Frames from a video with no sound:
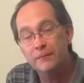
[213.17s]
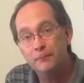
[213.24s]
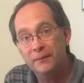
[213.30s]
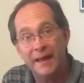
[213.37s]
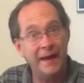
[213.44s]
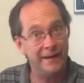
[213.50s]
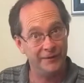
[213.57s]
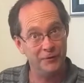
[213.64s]

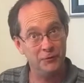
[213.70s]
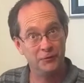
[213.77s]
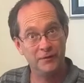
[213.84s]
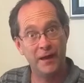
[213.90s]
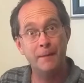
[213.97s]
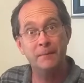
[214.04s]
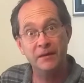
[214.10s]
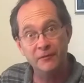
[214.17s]
player who's
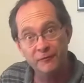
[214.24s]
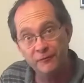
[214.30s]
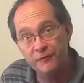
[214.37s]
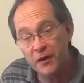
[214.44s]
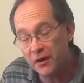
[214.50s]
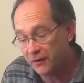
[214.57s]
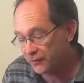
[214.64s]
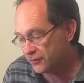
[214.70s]
coming
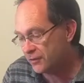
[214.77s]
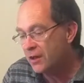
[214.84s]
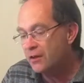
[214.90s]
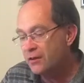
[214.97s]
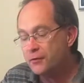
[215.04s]
first.